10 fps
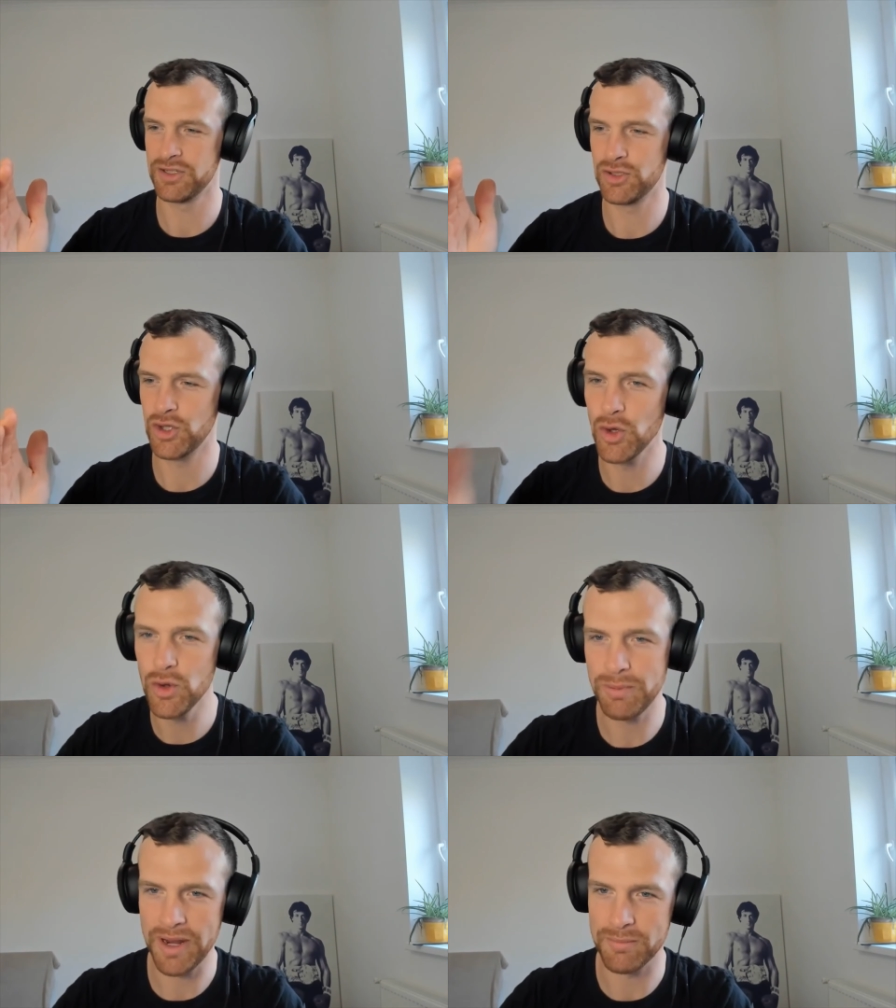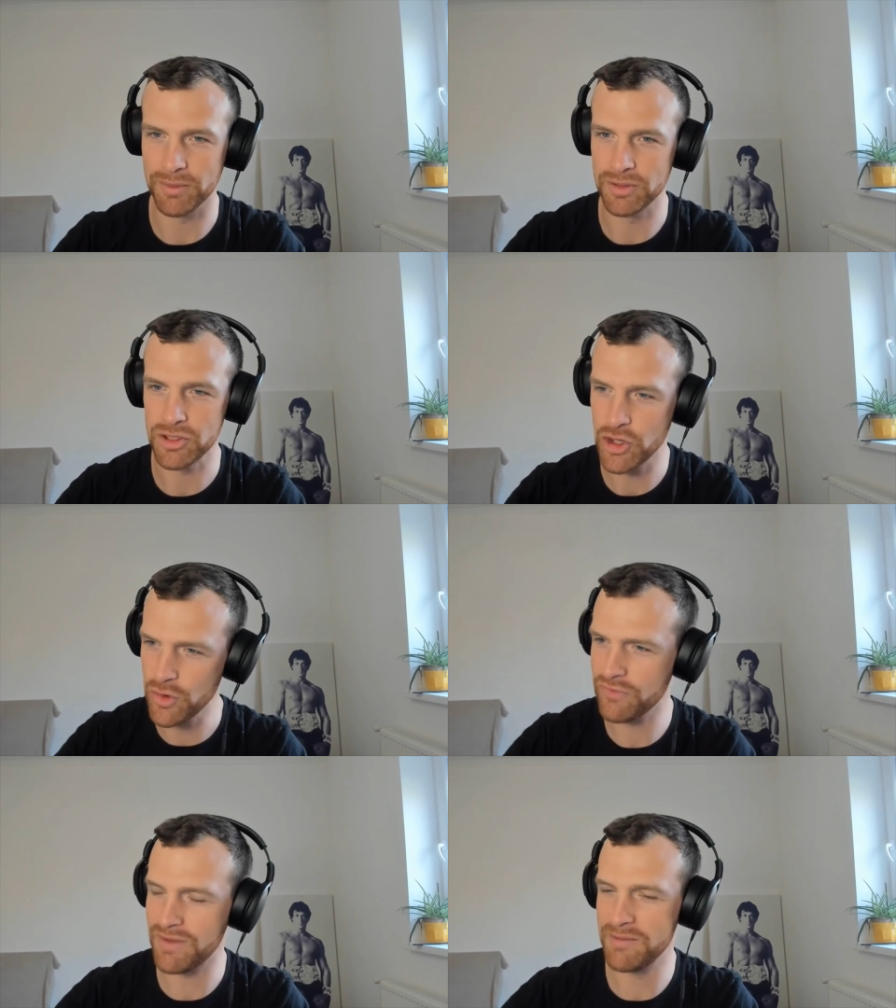
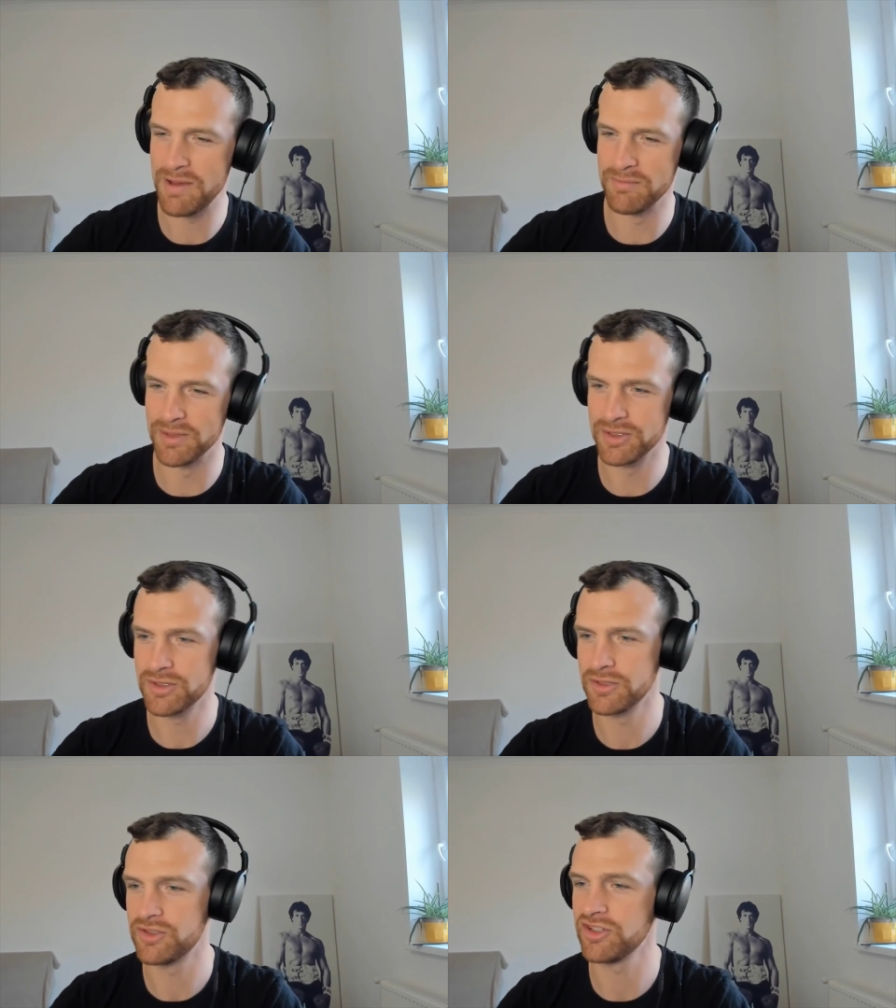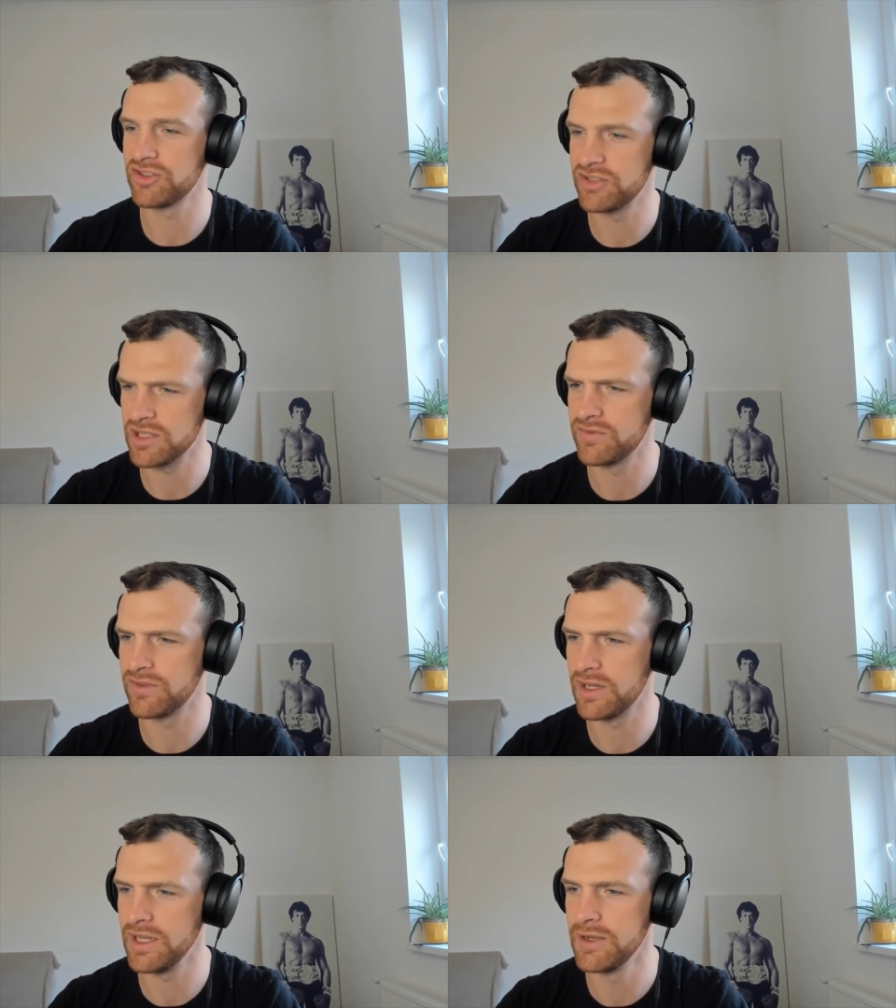2 of my members
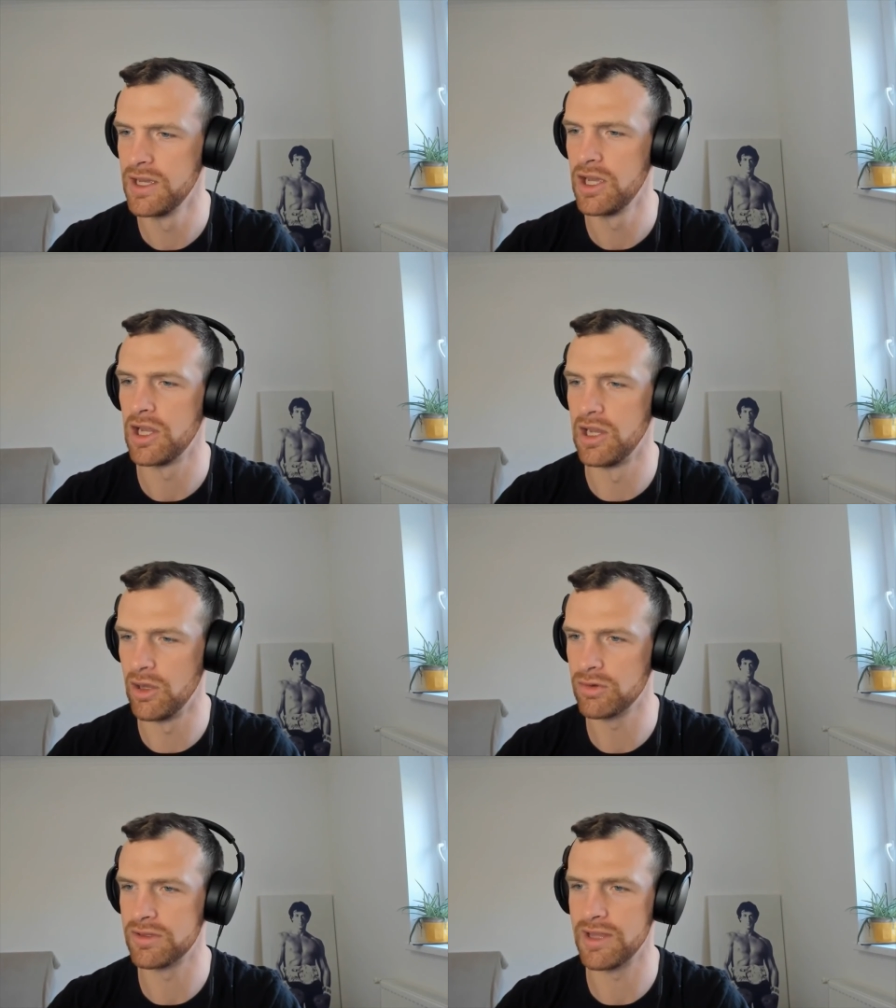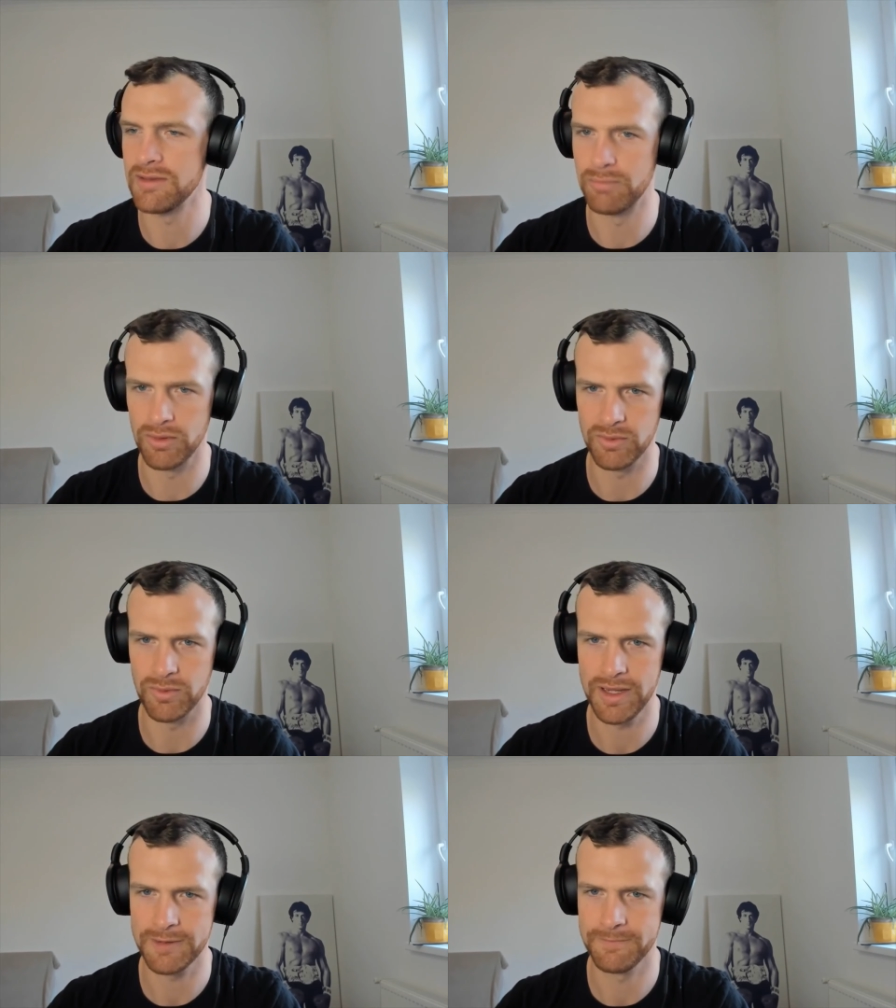successfully logged their body
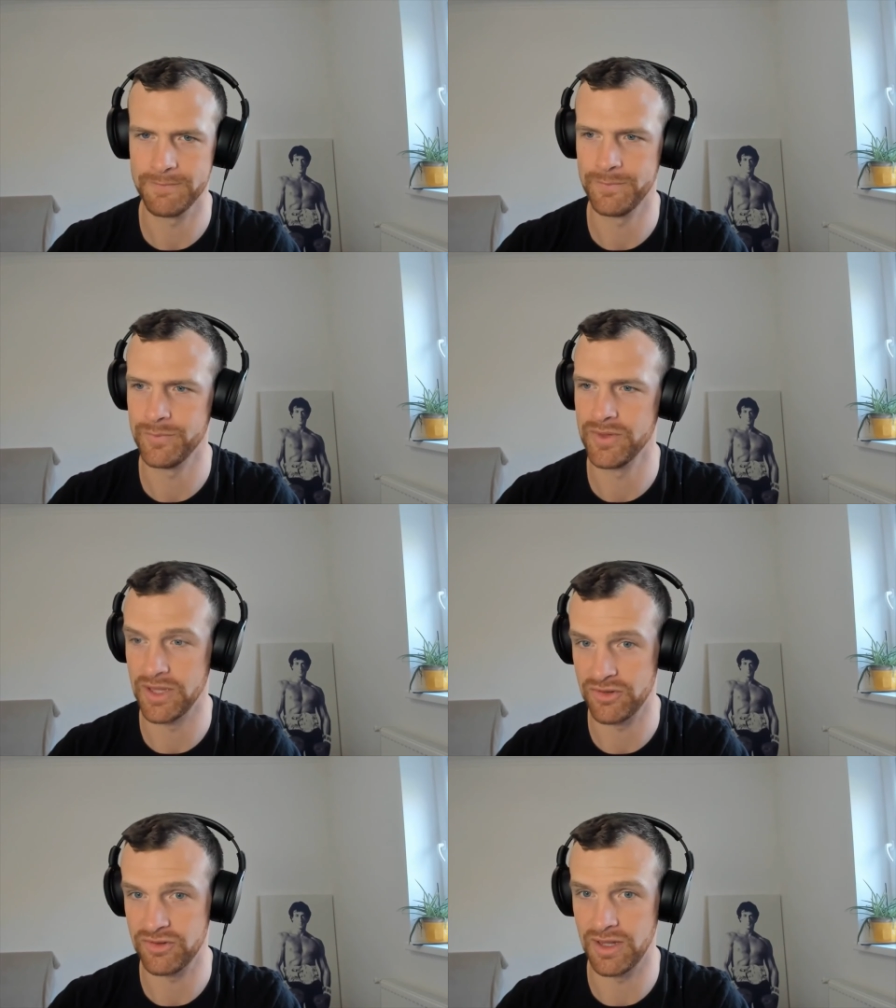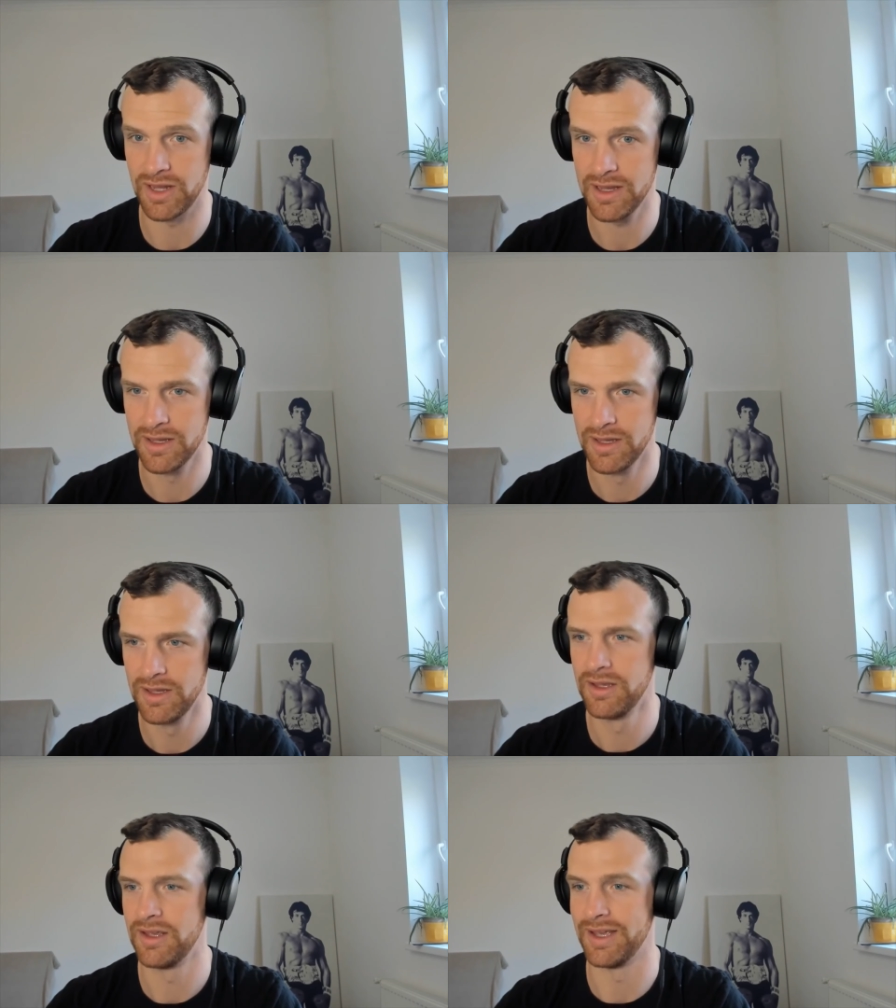weight yesterday,
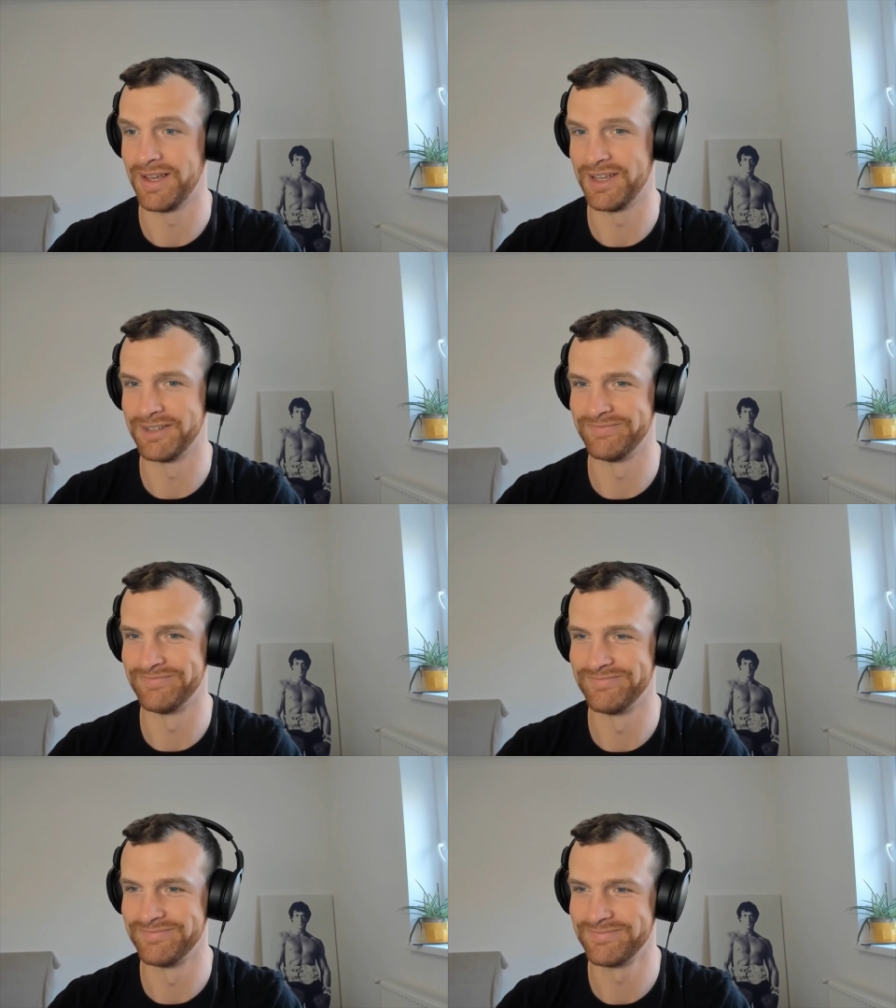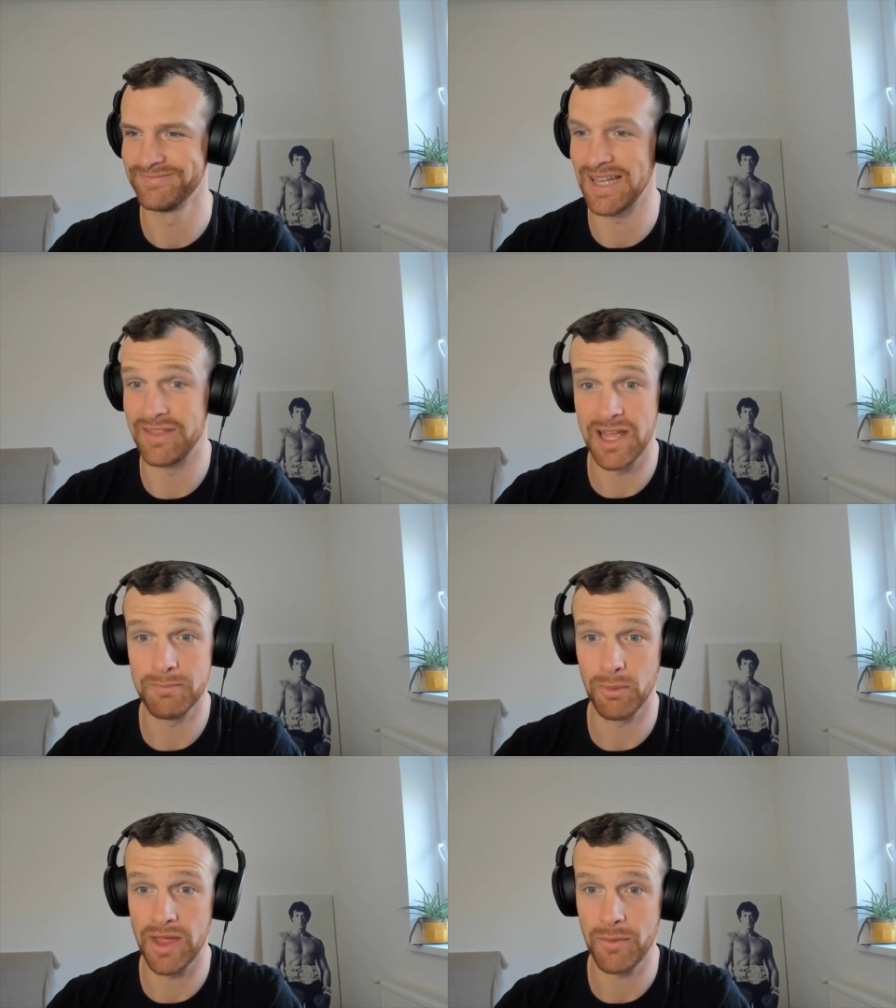and
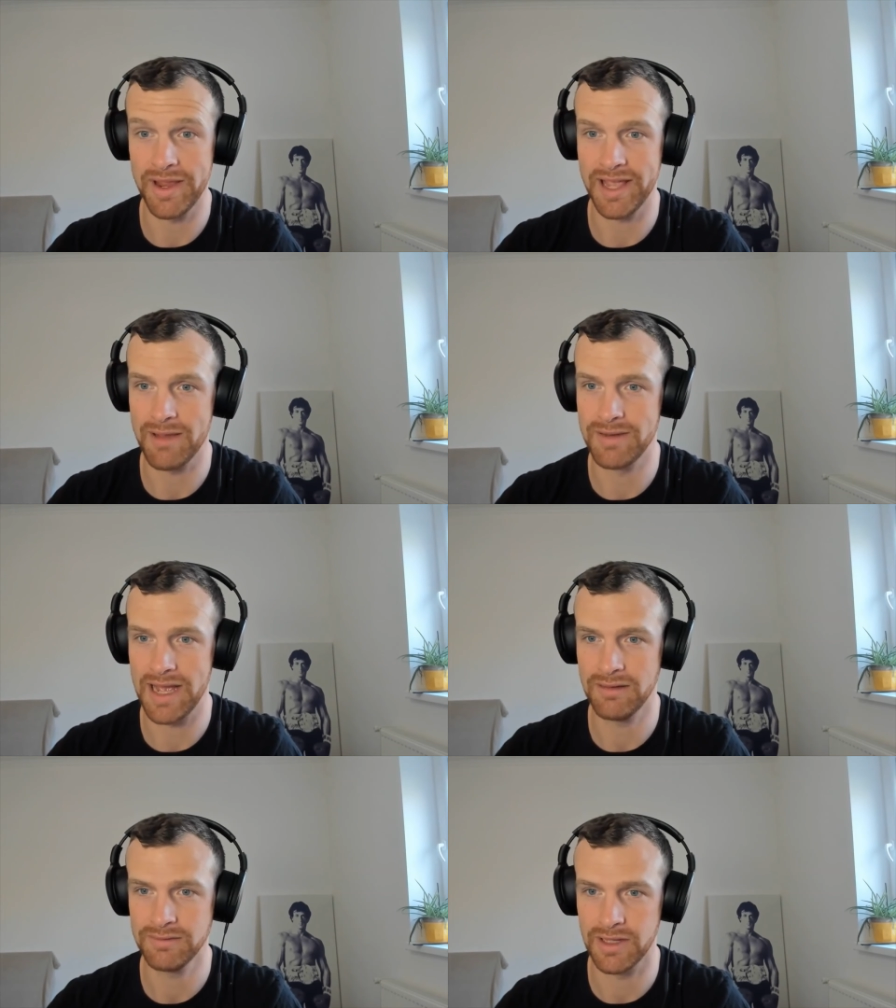their weight came down.